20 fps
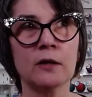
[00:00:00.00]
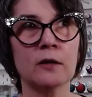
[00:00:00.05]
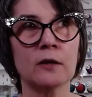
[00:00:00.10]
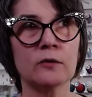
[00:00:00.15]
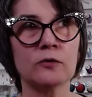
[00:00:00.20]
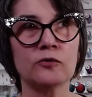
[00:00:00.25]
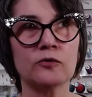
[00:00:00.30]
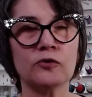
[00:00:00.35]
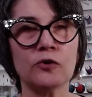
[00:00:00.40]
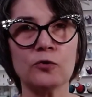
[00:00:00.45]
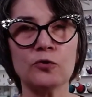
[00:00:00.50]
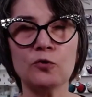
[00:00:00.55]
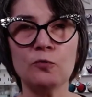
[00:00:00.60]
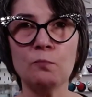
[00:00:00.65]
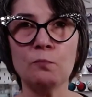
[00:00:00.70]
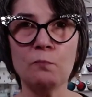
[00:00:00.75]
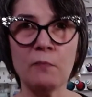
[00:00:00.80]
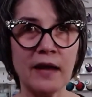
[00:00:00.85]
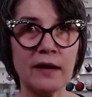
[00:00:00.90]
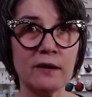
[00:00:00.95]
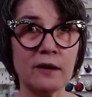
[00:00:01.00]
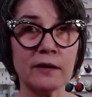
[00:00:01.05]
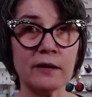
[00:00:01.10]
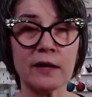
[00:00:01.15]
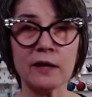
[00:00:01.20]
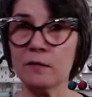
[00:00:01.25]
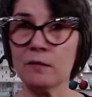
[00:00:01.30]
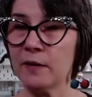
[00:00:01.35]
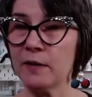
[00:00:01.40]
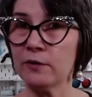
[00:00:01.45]
So you may not
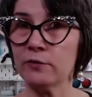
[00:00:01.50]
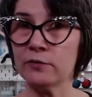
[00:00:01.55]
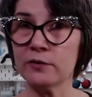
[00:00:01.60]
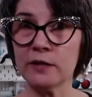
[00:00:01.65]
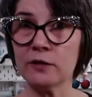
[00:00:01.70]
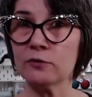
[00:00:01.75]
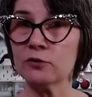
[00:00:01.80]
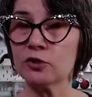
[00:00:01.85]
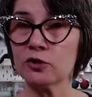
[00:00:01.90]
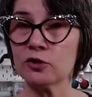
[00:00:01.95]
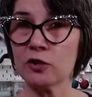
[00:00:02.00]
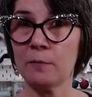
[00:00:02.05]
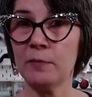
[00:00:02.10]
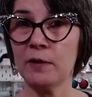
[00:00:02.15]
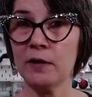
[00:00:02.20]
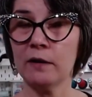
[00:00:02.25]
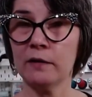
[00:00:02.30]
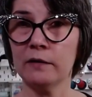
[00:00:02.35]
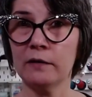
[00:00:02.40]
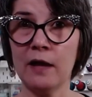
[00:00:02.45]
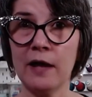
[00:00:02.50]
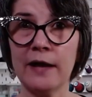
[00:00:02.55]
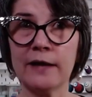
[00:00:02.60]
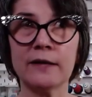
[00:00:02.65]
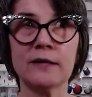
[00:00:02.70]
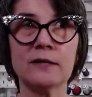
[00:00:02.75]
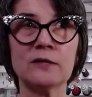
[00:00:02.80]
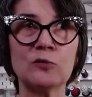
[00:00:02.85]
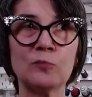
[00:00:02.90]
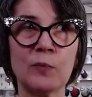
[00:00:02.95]
get a better deal shopping
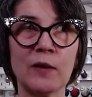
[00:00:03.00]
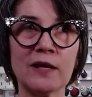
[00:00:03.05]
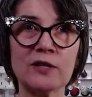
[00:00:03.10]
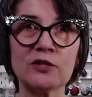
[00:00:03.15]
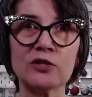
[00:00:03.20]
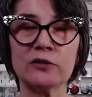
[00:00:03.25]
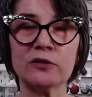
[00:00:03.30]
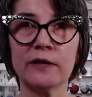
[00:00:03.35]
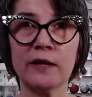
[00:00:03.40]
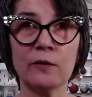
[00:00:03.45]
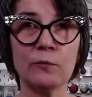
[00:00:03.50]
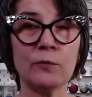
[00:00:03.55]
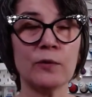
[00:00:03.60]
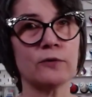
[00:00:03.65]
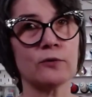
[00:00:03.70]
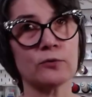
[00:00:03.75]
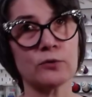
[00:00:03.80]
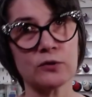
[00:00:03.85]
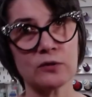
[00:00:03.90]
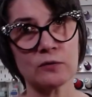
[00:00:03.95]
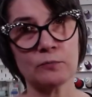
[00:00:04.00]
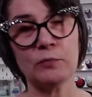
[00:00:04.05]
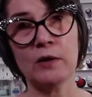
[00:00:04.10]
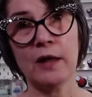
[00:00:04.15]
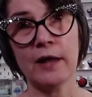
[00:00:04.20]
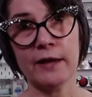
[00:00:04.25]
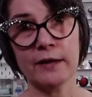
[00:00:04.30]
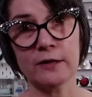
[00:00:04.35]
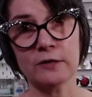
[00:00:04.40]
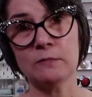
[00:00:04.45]
online, especially when there's
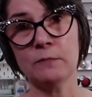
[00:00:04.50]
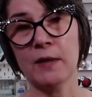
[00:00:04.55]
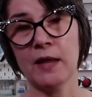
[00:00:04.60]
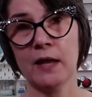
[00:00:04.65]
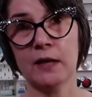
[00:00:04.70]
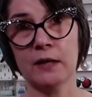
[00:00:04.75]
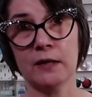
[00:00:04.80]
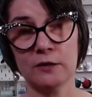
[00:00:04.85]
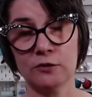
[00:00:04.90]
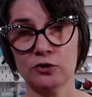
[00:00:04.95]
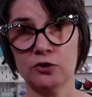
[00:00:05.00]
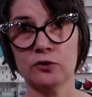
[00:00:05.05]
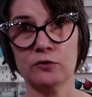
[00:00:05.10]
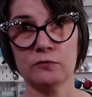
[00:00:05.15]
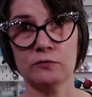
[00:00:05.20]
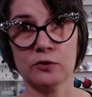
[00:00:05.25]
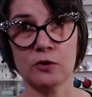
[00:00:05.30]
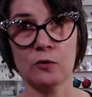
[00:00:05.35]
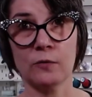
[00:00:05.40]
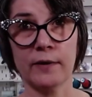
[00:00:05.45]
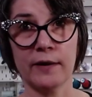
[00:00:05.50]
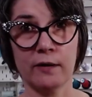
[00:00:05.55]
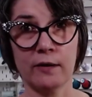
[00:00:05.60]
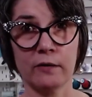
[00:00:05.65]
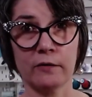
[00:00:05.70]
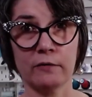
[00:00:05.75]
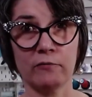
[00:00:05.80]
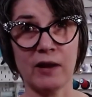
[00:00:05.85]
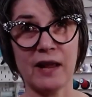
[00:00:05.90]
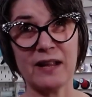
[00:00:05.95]
supply and demand issues going
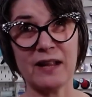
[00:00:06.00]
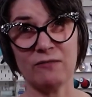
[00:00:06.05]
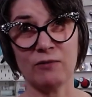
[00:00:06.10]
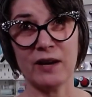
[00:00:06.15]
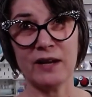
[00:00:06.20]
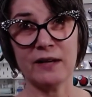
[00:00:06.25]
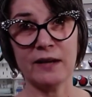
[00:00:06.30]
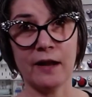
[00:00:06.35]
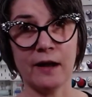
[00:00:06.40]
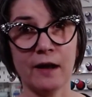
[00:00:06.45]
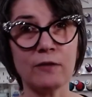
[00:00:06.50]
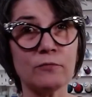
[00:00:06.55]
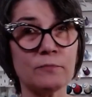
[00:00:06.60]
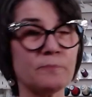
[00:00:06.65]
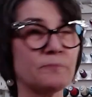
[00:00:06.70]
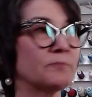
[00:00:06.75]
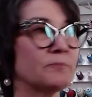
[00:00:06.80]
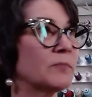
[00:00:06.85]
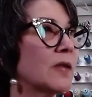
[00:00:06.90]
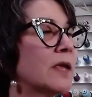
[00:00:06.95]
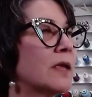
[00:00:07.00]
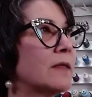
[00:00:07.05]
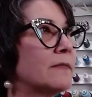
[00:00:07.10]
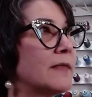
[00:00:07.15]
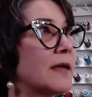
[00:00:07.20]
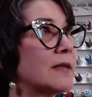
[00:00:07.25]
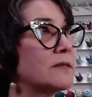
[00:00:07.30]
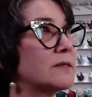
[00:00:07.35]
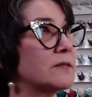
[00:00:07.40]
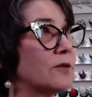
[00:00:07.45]
on like right now.
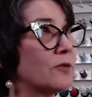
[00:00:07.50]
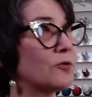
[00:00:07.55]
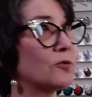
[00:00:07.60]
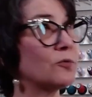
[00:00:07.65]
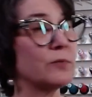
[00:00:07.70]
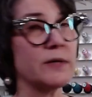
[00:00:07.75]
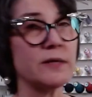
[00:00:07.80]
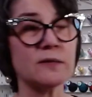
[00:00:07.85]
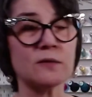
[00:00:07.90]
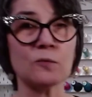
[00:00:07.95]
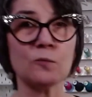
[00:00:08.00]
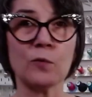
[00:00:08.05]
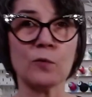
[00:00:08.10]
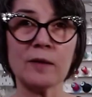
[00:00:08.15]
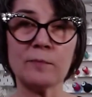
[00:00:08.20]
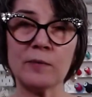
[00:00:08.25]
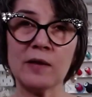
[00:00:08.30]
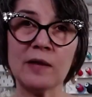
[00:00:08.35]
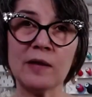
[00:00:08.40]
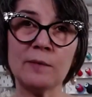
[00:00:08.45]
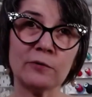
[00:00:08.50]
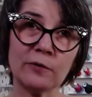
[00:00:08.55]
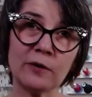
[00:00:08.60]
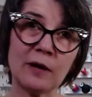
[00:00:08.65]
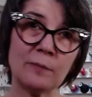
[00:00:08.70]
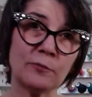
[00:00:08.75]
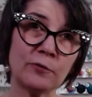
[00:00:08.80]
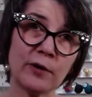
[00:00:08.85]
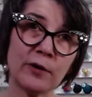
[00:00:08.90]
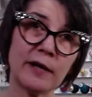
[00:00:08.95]
That's another reason why people are
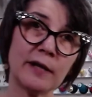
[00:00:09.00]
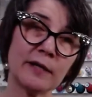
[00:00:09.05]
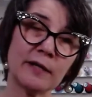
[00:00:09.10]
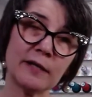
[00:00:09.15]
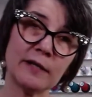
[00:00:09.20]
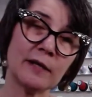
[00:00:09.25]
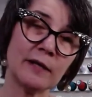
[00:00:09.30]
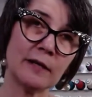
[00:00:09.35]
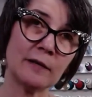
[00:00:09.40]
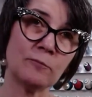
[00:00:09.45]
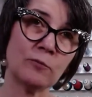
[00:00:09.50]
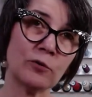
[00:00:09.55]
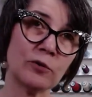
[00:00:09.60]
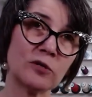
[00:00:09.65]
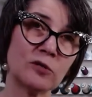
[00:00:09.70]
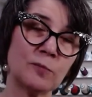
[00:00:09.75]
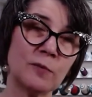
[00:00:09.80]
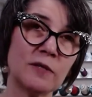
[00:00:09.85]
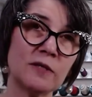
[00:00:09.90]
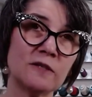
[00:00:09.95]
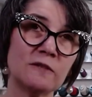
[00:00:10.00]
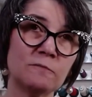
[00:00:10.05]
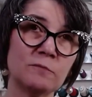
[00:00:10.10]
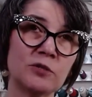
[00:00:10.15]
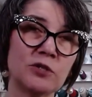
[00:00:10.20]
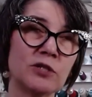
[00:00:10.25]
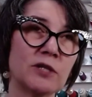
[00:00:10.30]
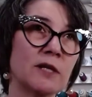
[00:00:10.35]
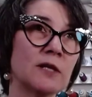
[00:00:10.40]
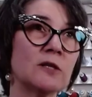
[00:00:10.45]
upgrading and getting more expensive
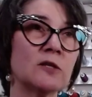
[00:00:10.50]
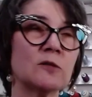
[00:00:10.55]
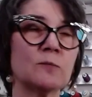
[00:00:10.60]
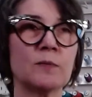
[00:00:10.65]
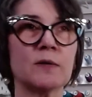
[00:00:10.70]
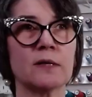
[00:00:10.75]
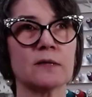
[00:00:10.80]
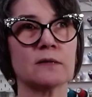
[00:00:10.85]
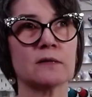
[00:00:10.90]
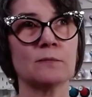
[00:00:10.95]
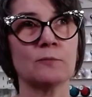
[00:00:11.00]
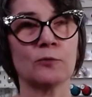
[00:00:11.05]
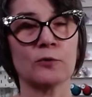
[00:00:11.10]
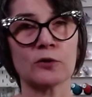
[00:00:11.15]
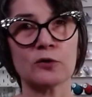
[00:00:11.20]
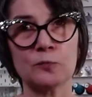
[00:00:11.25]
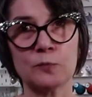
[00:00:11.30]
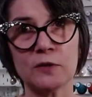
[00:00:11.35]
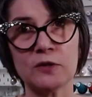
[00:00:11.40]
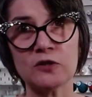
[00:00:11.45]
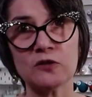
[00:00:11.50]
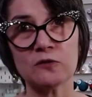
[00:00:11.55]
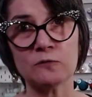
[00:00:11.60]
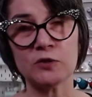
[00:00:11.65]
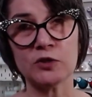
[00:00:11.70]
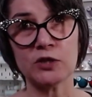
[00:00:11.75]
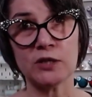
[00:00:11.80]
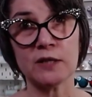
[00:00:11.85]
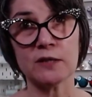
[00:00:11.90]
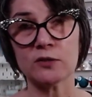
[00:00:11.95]
machines, because the more expensive
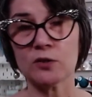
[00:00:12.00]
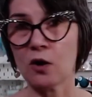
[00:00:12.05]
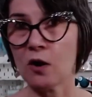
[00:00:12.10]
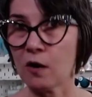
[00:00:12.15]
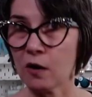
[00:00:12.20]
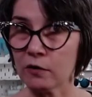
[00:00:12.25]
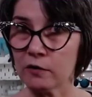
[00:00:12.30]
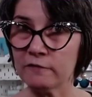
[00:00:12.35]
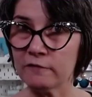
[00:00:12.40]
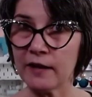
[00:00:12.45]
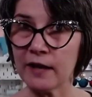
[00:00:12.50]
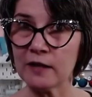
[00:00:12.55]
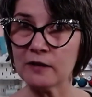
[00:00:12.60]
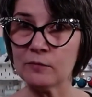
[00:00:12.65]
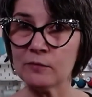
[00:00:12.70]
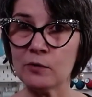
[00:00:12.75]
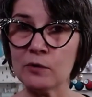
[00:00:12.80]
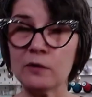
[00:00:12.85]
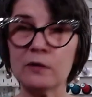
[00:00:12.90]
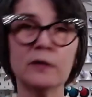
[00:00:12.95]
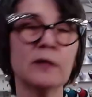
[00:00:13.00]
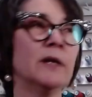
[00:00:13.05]
machines are available